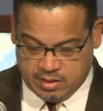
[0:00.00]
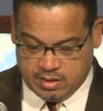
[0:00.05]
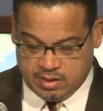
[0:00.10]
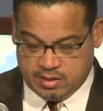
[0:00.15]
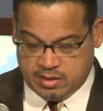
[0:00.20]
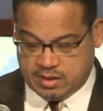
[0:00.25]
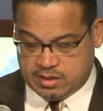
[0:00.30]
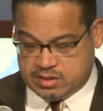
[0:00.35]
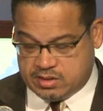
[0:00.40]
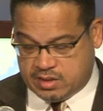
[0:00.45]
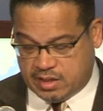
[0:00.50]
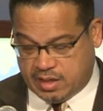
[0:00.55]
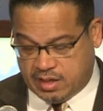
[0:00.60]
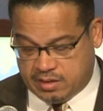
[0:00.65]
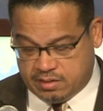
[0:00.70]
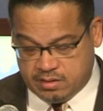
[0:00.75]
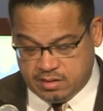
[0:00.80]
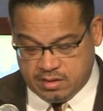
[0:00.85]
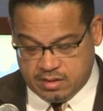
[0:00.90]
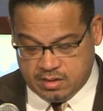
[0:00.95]
that
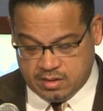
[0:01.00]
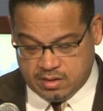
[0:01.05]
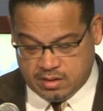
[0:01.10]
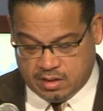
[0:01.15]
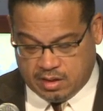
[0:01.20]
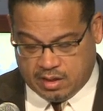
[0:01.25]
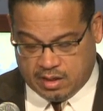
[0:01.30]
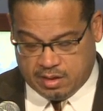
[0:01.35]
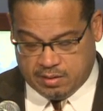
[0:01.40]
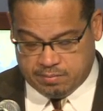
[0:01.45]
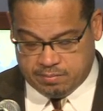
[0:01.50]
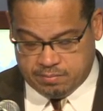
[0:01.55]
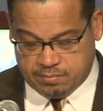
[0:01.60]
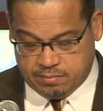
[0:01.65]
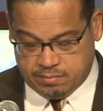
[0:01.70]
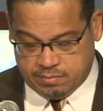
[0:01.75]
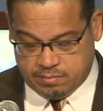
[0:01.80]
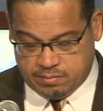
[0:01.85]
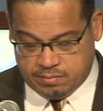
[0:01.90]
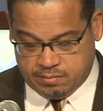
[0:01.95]
said
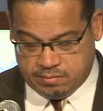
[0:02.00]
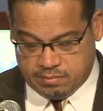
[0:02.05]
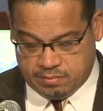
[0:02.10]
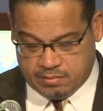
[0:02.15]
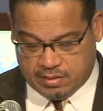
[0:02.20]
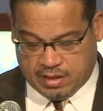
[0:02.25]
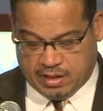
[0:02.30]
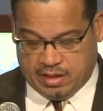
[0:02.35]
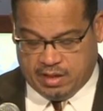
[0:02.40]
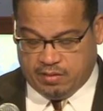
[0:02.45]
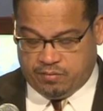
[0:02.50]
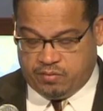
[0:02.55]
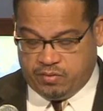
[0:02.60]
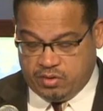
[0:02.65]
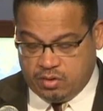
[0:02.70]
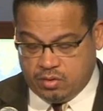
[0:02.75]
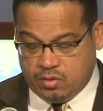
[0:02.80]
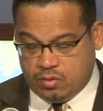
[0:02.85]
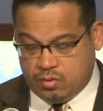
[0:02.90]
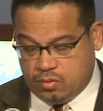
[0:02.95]
that if
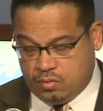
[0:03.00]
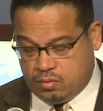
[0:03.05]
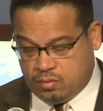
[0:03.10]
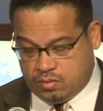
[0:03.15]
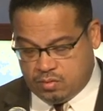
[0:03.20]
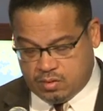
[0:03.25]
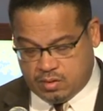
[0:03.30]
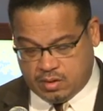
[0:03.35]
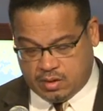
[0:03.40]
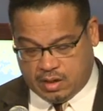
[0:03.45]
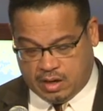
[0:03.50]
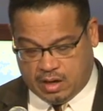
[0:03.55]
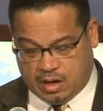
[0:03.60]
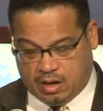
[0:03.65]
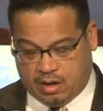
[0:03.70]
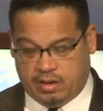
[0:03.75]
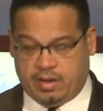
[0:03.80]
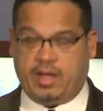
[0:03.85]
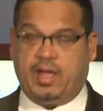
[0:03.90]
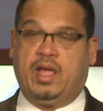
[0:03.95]
you
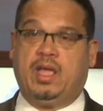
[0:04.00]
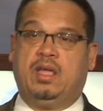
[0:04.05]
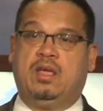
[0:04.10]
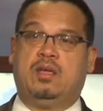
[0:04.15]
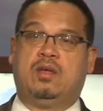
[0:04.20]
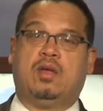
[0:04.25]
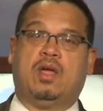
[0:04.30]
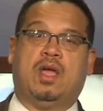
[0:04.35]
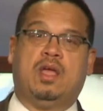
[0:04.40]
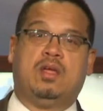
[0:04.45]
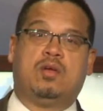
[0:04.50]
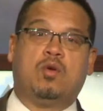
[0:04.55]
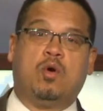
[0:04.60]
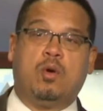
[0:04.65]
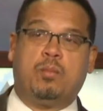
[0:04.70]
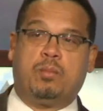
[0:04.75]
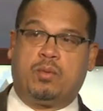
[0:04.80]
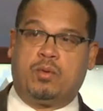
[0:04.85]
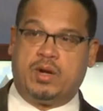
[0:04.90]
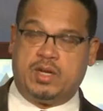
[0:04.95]
are a
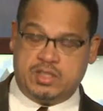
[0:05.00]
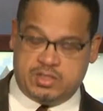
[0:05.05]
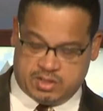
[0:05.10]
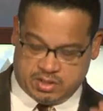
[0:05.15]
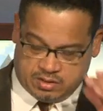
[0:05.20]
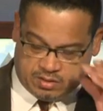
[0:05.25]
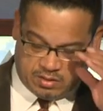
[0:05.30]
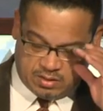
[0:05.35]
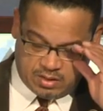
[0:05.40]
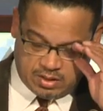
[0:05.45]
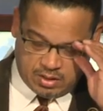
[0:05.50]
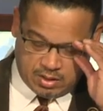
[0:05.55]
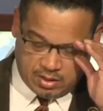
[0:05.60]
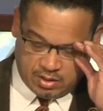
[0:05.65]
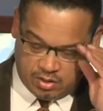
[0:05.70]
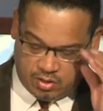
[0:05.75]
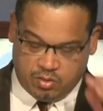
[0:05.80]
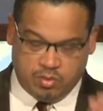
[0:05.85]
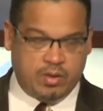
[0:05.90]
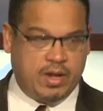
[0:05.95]
corporation
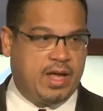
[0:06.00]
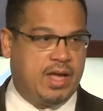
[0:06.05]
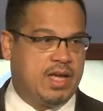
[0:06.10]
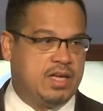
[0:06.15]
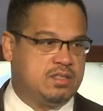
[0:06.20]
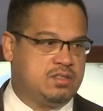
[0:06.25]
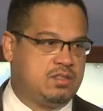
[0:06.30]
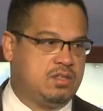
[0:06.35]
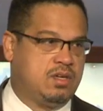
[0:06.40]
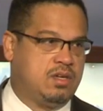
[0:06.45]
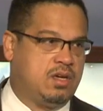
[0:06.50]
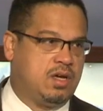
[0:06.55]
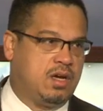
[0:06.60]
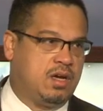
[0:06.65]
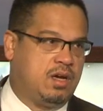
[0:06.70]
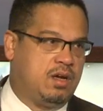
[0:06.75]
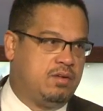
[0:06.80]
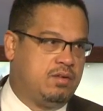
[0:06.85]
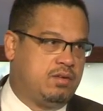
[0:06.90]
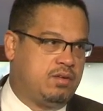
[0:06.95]
who has
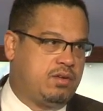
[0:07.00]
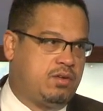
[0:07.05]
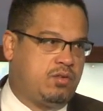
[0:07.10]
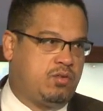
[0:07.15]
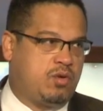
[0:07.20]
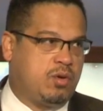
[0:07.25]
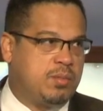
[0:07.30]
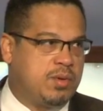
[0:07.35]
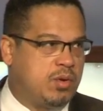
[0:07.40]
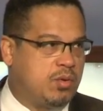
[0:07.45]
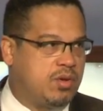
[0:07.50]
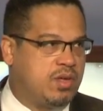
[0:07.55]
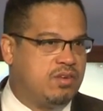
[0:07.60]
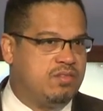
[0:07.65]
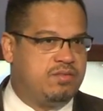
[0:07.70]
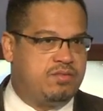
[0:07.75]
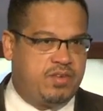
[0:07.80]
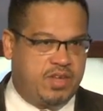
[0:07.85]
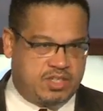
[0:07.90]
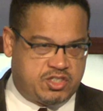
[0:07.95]
criminal
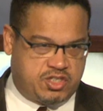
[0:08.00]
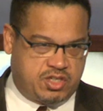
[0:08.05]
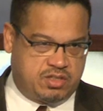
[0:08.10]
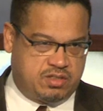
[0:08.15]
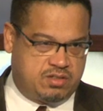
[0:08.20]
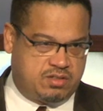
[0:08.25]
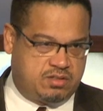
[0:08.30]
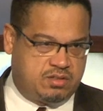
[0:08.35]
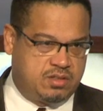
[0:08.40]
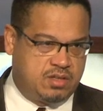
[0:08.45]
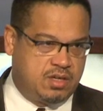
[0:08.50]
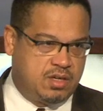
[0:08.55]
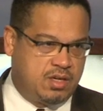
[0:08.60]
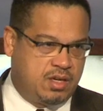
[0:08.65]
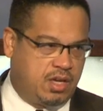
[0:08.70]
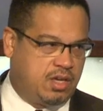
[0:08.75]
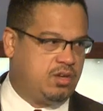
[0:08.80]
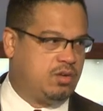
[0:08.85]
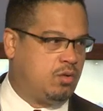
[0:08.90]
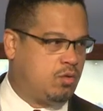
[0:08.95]
convictions,
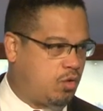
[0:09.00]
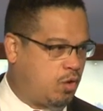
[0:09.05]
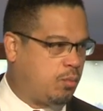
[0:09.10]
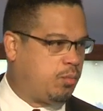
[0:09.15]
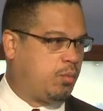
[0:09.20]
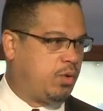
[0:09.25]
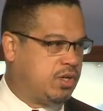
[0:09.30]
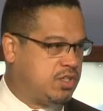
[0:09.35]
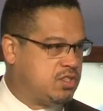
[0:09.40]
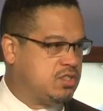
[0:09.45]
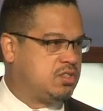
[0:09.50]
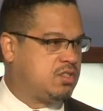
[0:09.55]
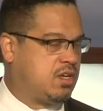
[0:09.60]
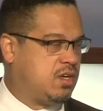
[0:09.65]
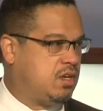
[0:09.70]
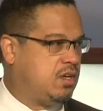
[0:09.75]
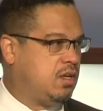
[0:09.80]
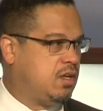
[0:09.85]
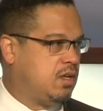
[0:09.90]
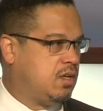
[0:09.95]
and you know corporations
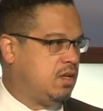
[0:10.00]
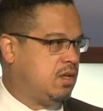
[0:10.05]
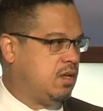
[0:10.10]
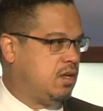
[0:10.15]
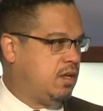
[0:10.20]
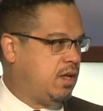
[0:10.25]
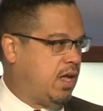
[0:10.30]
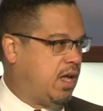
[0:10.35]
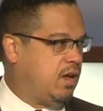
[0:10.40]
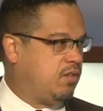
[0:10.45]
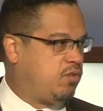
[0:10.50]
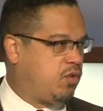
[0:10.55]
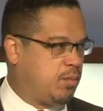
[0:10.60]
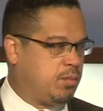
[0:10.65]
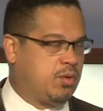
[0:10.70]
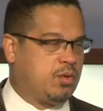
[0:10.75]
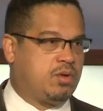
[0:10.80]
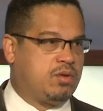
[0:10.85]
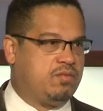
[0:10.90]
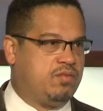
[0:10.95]
can have
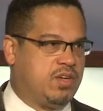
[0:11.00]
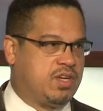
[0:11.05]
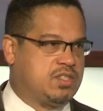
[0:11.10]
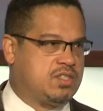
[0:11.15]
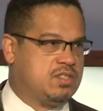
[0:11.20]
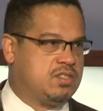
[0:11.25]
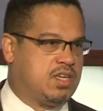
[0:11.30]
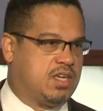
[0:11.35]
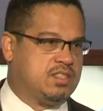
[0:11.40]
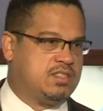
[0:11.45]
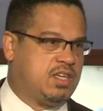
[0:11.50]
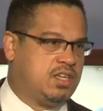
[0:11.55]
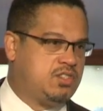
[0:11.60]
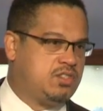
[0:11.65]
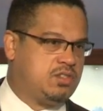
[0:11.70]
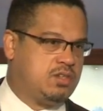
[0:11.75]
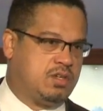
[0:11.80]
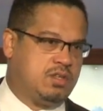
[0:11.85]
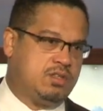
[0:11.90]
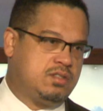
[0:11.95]
criminal convictions as they
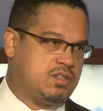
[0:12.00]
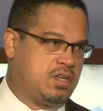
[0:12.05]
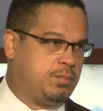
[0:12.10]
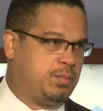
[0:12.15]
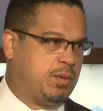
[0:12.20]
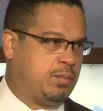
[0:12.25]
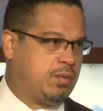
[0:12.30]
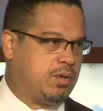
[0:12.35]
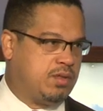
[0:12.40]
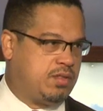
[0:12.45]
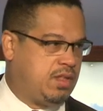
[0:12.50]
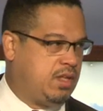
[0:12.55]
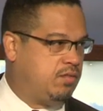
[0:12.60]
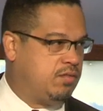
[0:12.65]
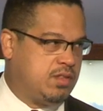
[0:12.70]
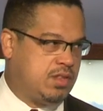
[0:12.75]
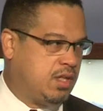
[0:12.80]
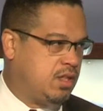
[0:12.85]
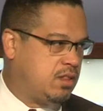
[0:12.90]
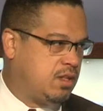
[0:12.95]
should. Some people
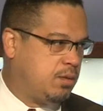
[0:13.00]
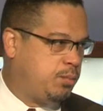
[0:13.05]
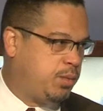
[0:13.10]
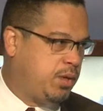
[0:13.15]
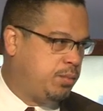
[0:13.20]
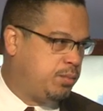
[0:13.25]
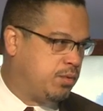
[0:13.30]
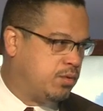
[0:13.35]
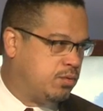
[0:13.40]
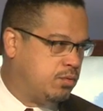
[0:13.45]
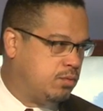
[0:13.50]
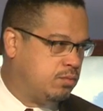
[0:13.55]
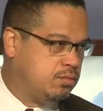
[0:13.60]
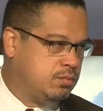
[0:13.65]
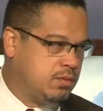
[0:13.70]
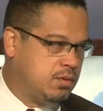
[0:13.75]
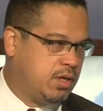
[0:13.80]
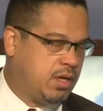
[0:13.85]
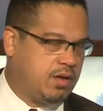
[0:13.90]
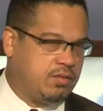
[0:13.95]
even think they're people who
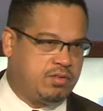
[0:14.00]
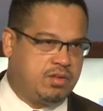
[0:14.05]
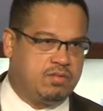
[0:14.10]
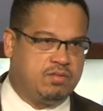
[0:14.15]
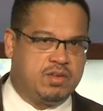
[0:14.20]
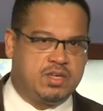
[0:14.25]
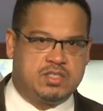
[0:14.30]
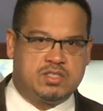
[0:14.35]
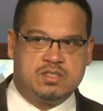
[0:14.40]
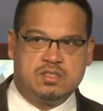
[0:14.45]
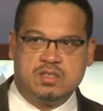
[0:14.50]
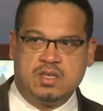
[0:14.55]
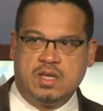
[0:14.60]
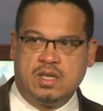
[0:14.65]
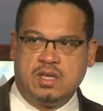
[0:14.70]
have convictions.